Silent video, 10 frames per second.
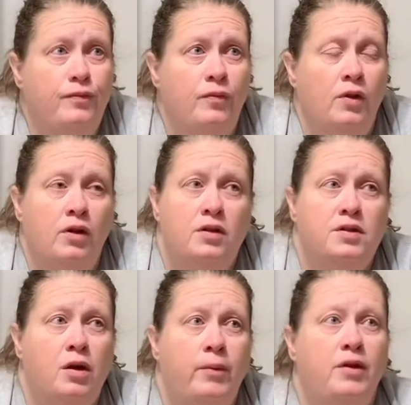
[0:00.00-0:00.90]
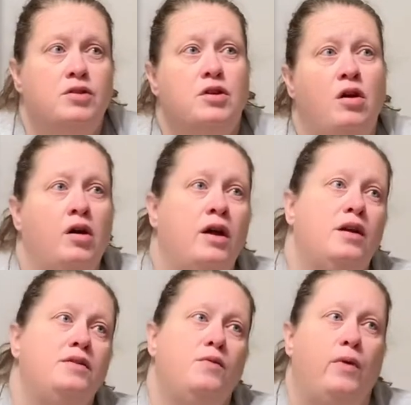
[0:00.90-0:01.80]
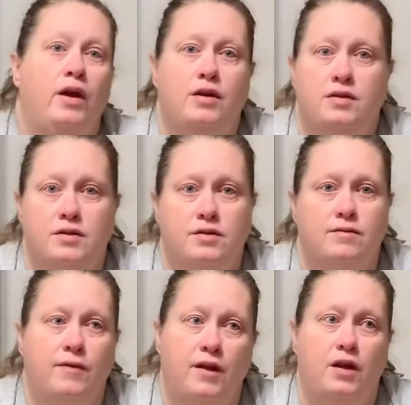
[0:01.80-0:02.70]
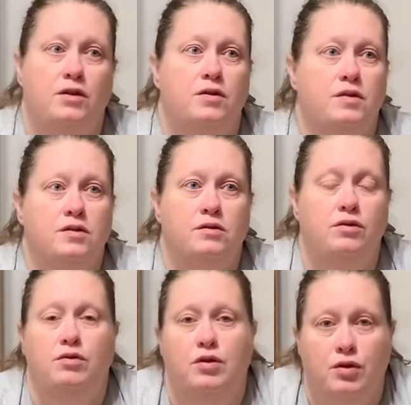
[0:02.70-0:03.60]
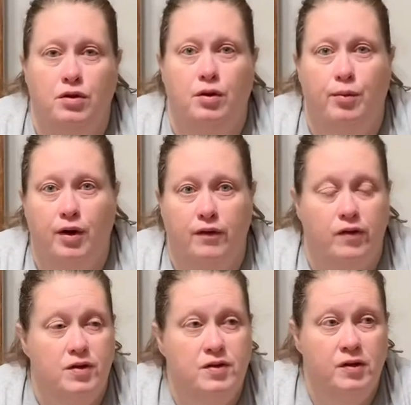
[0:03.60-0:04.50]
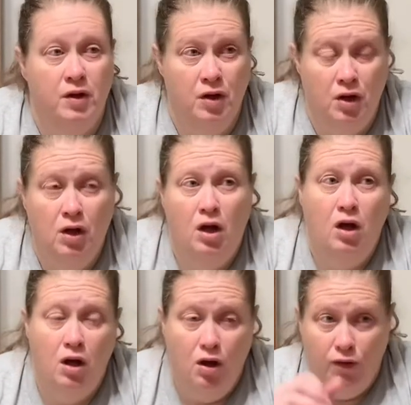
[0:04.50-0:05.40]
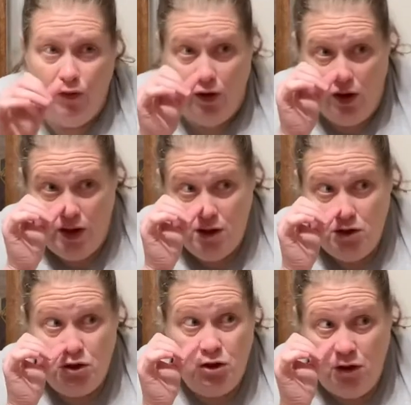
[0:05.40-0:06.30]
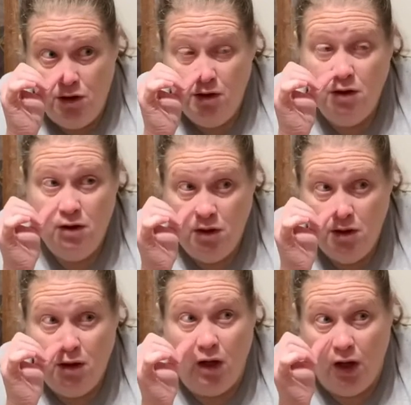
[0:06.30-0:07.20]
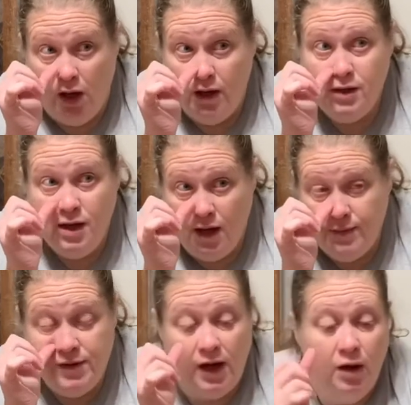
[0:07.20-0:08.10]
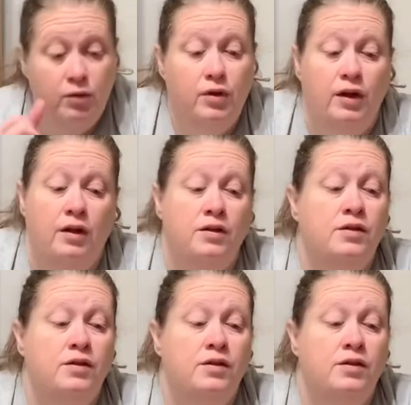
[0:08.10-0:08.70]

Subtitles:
So, I mean, there's all kinds of ways and things you can do your breakfast. For lunch, a lot of times I will eat